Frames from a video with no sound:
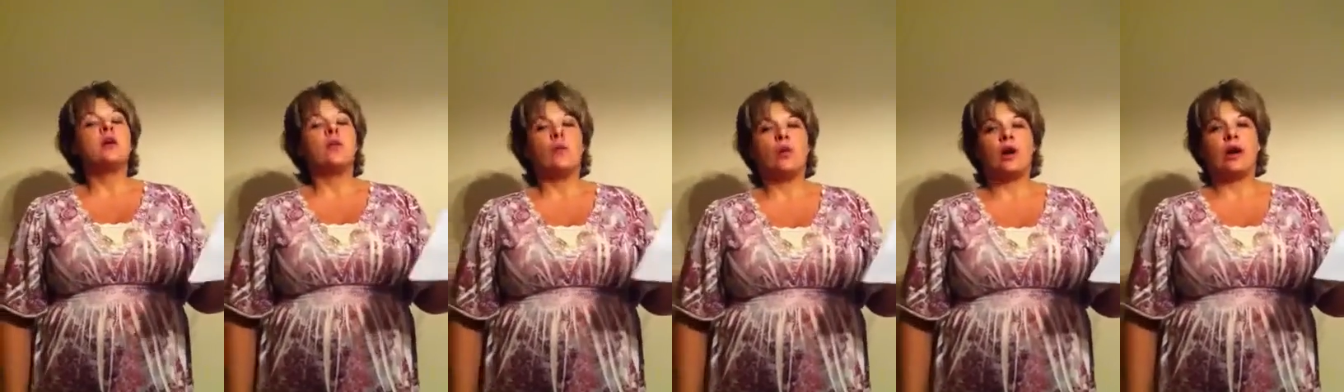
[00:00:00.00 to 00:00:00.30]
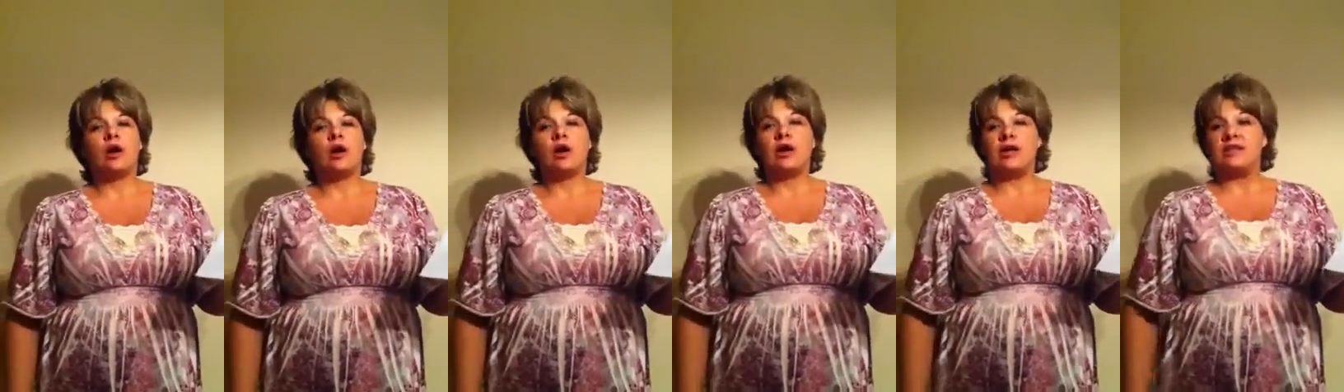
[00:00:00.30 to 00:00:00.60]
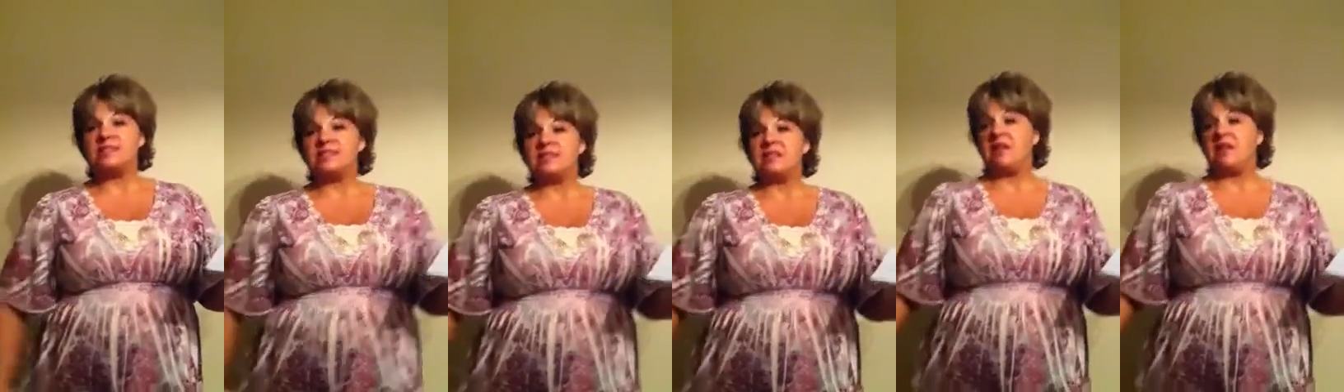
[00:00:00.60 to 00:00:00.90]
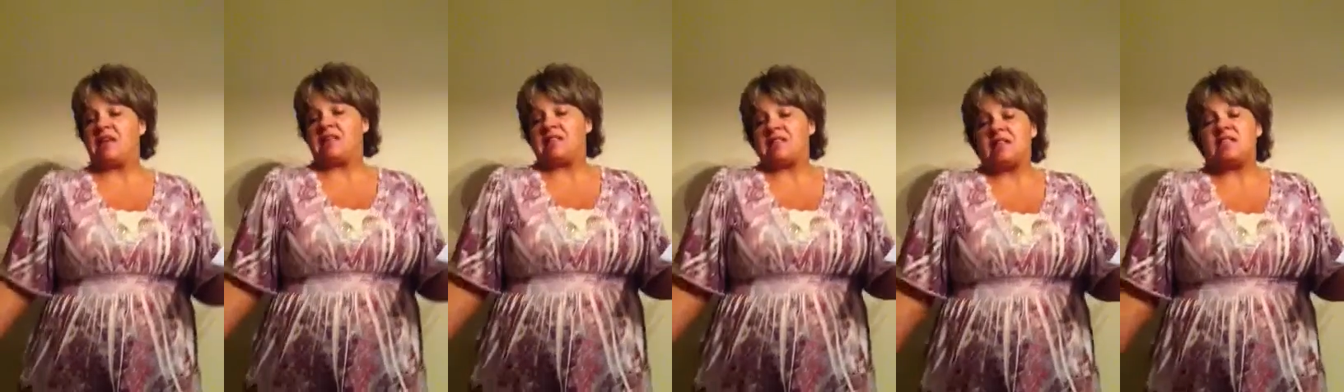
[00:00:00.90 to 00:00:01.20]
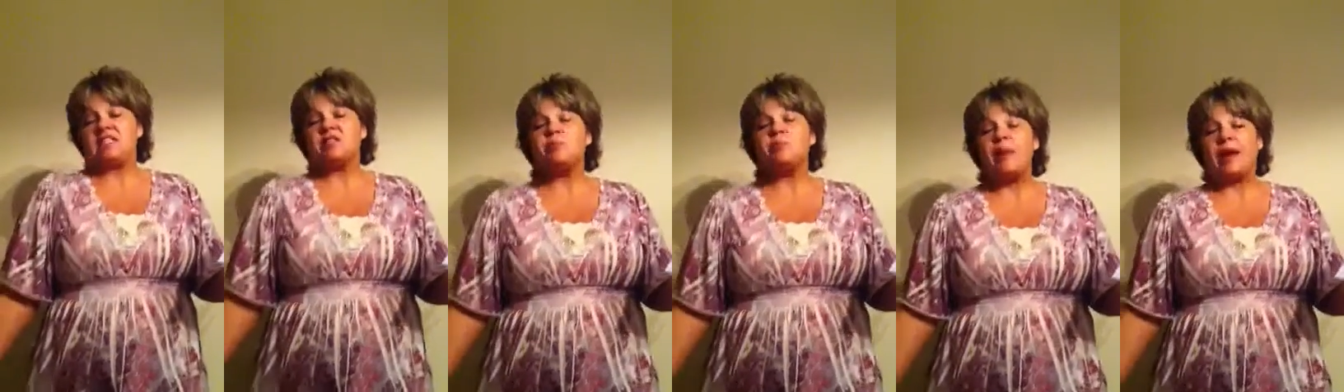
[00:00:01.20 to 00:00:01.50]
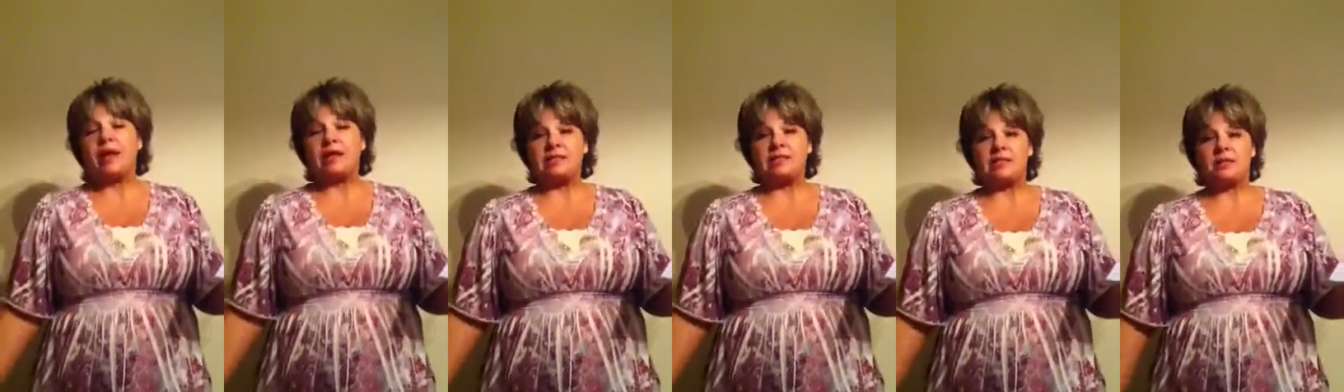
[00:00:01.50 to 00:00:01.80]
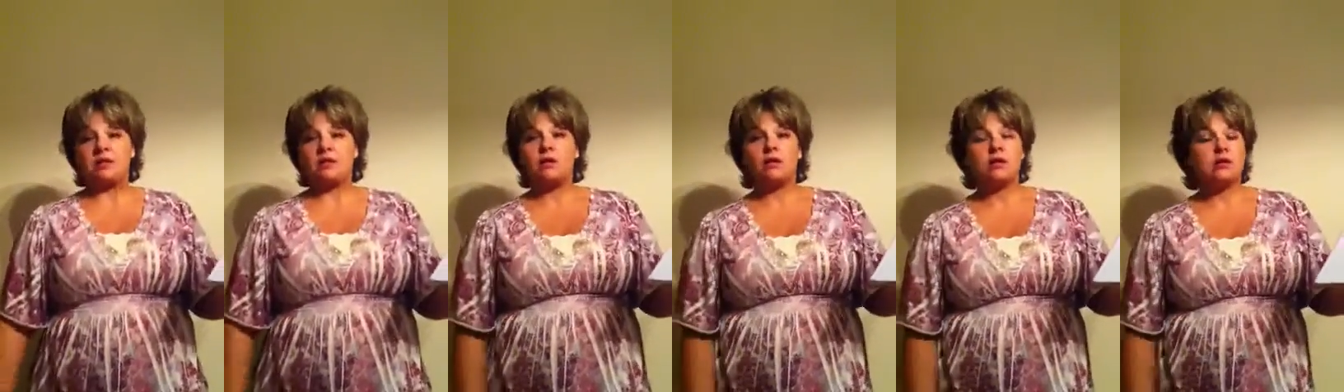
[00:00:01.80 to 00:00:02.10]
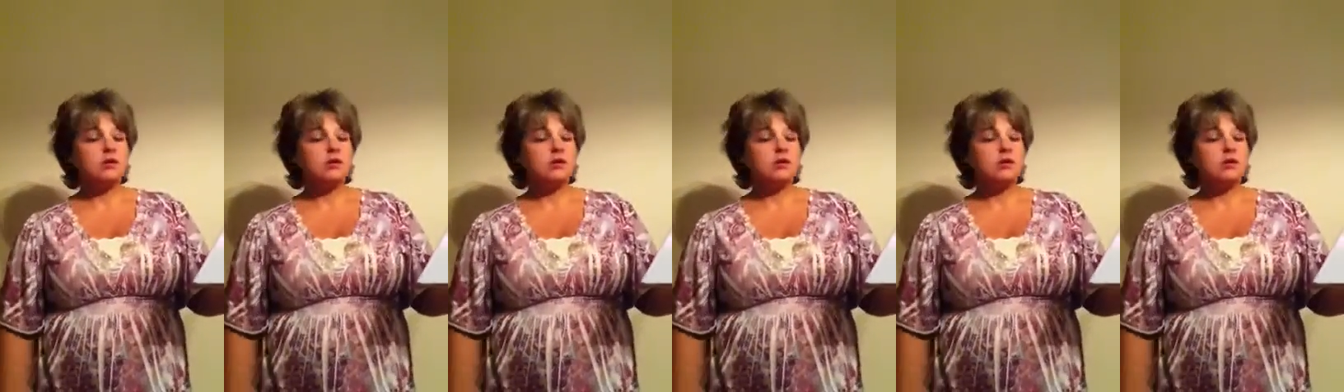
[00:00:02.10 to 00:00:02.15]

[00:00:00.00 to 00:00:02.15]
where it's expected,